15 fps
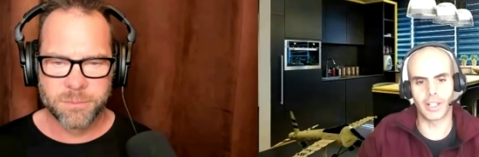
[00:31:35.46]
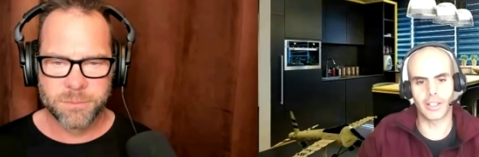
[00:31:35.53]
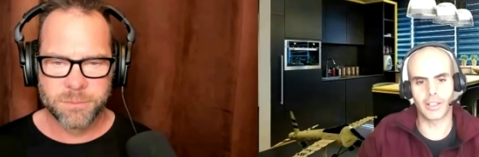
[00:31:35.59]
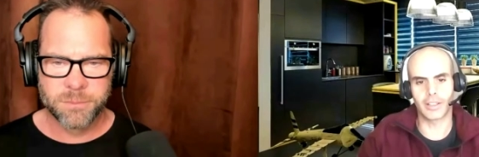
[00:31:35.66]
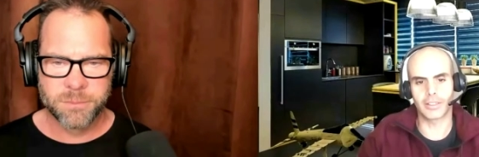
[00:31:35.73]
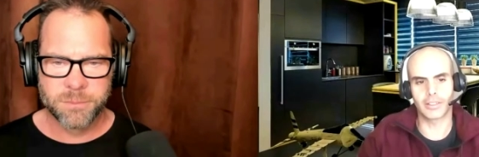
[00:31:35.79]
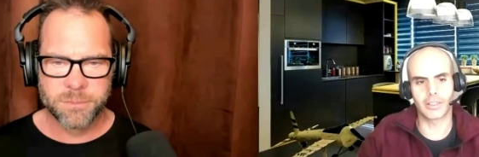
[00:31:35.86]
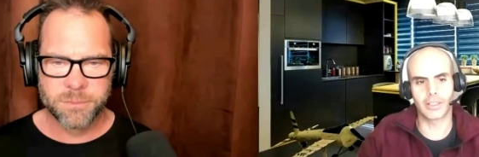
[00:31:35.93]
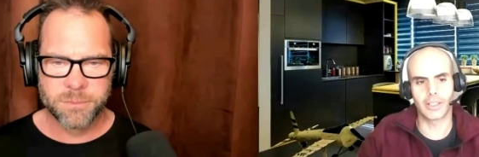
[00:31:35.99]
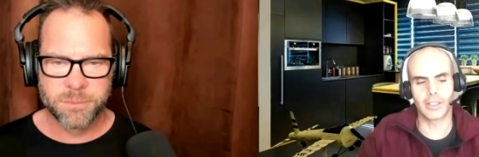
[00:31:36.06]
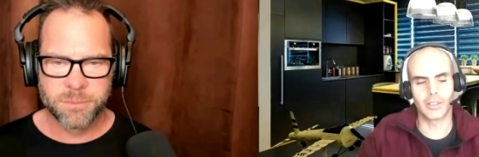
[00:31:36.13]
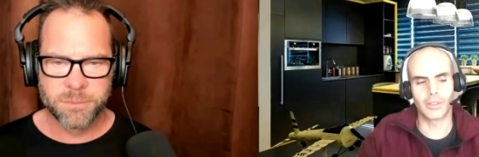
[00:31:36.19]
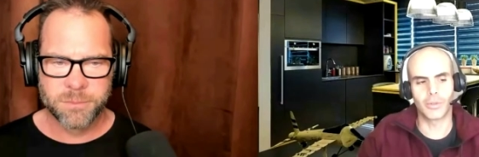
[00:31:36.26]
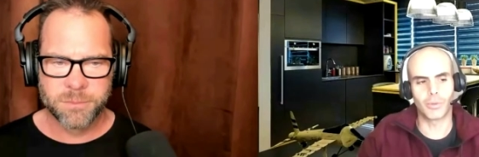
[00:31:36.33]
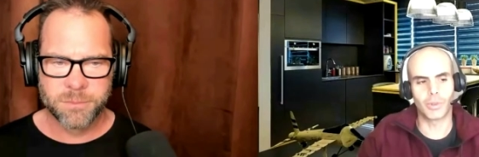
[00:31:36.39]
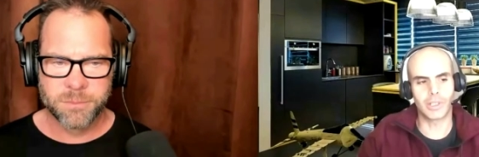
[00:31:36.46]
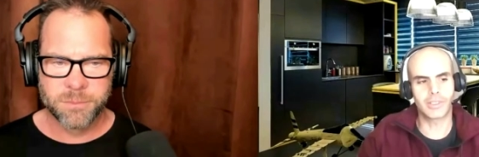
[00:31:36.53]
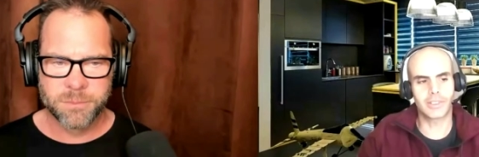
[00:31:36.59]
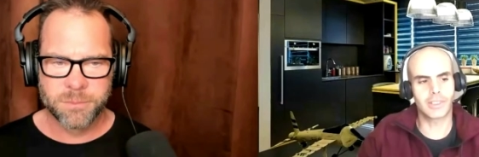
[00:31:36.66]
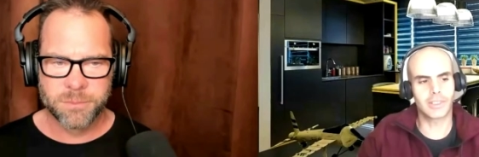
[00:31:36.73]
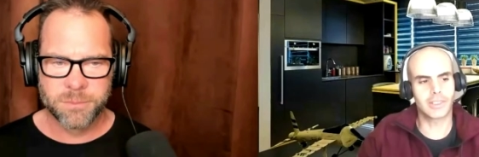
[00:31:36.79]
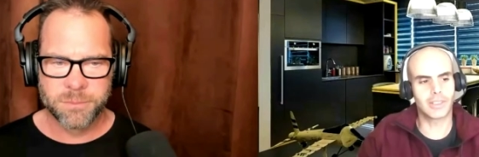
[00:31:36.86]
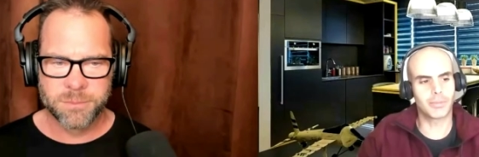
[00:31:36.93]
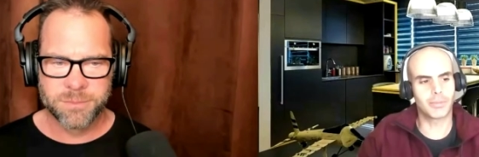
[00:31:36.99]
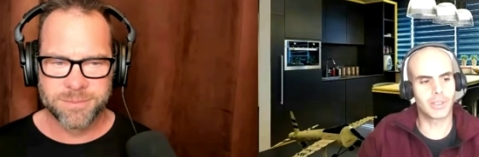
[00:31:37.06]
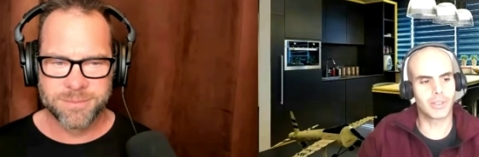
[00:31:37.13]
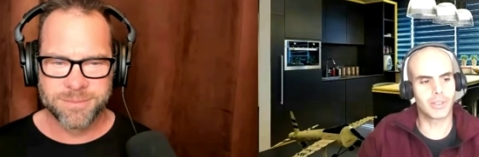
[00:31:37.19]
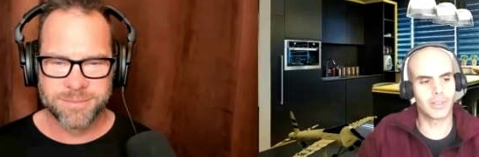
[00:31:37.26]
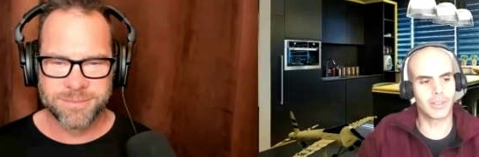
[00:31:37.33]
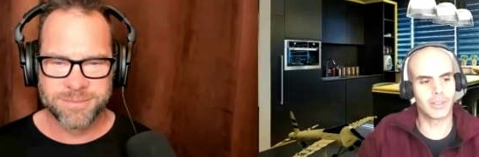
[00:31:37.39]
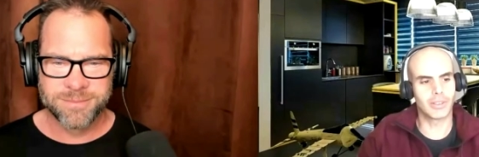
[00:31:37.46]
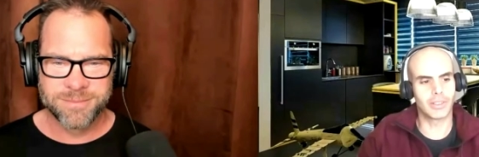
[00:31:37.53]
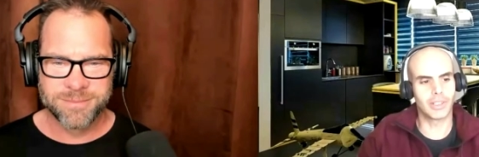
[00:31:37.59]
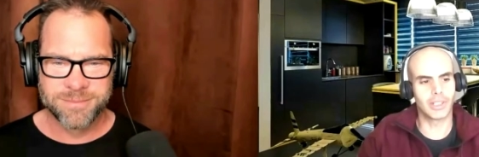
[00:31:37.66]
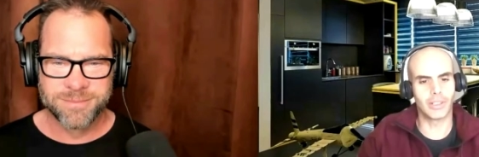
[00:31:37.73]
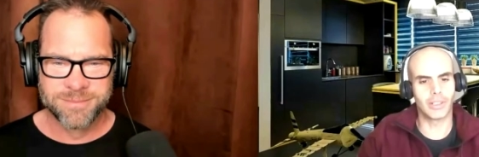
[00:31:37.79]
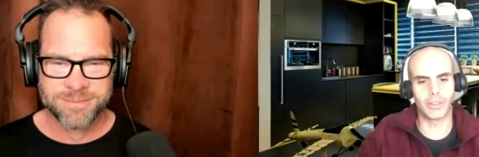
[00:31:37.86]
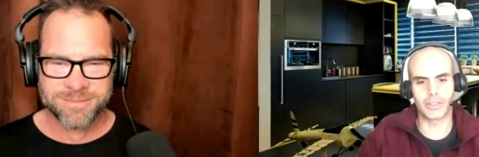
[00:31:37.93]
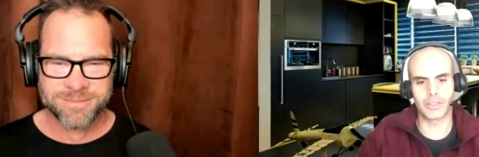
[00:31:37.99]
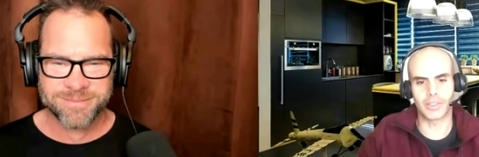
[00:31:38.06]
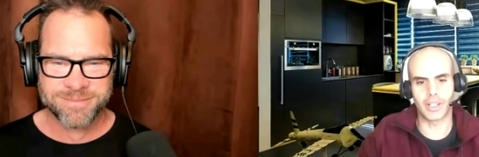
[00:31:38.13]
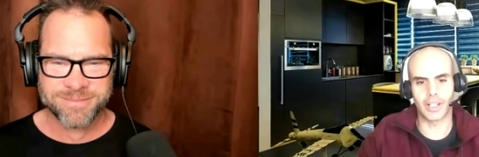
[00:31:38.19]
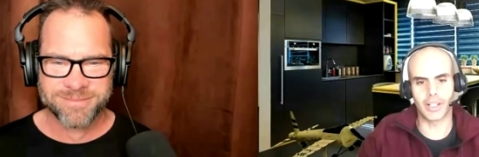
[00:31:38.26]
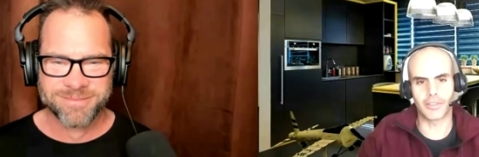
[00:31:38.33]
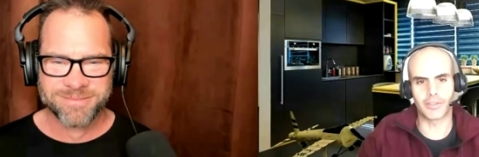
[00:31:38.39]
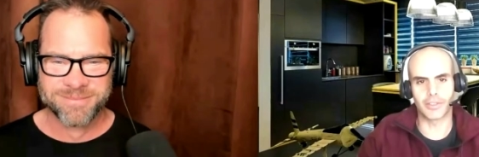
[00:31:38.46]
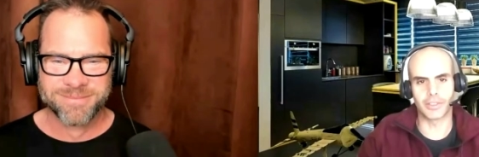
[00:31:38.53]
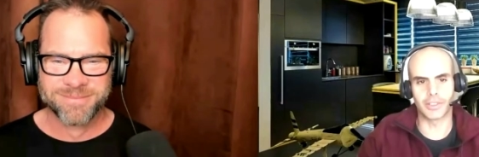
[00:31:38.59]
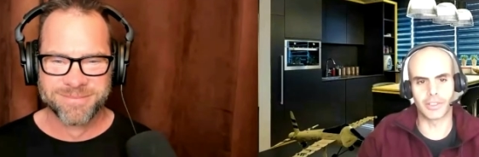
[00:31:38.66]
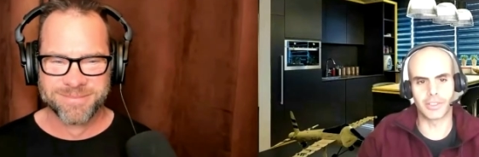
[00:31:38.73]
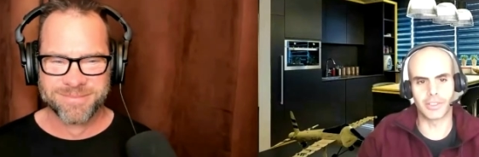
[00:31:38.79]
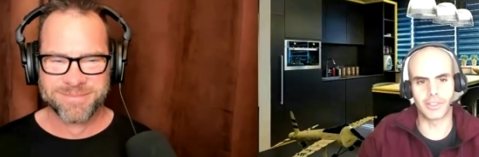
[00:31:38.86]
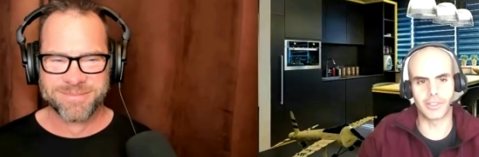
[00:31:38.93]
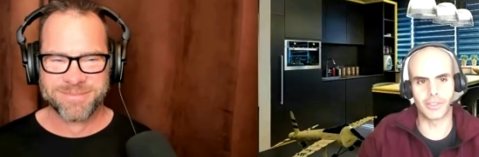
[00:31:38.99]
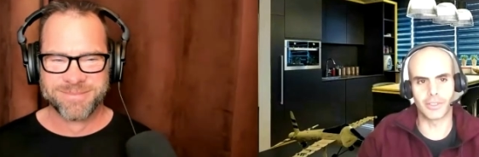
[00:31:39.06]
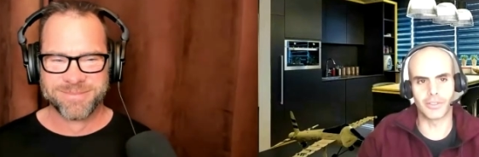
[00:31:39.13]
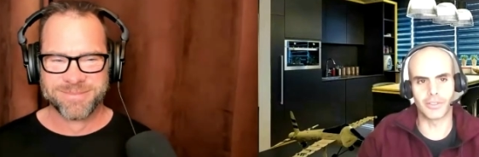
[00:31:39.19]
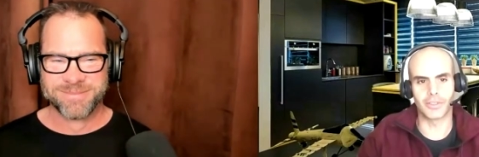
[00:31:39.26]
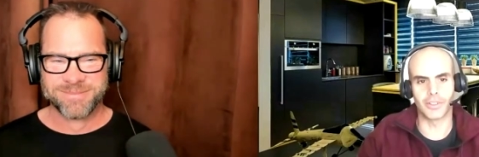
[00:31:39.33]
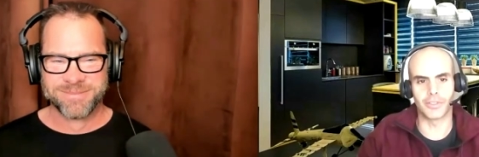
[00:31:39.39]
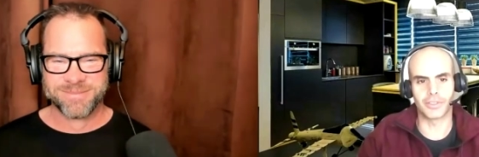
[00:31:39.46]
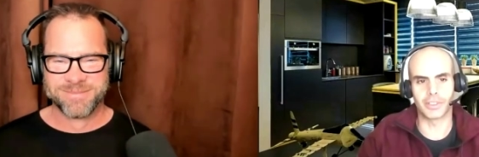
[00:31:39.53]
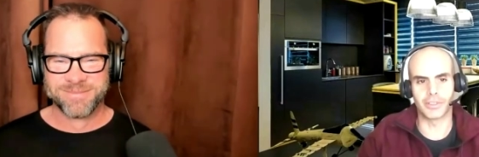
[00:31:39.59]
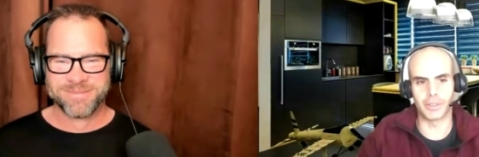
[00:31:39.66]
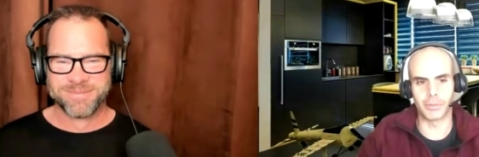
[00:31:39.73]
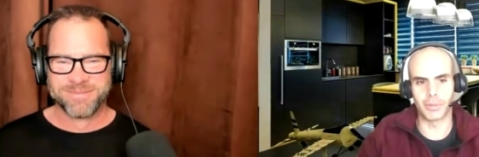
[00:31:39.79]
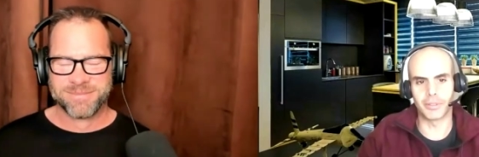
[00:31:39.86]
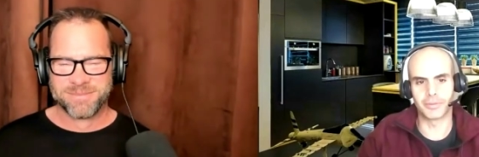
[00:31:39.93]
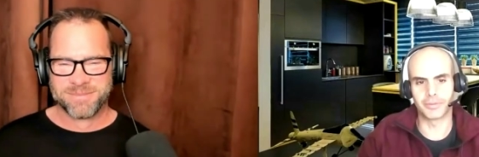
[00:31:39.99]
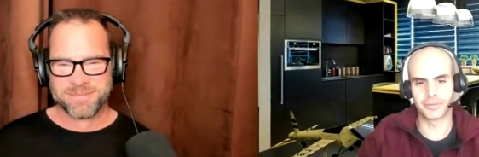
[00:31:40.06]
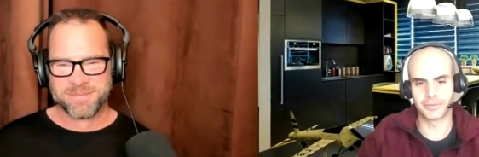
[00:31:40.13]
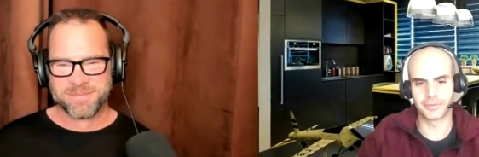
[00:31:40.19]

Speaker 1: Like, what's a typical day looks like for the CISO of, of Kyriba?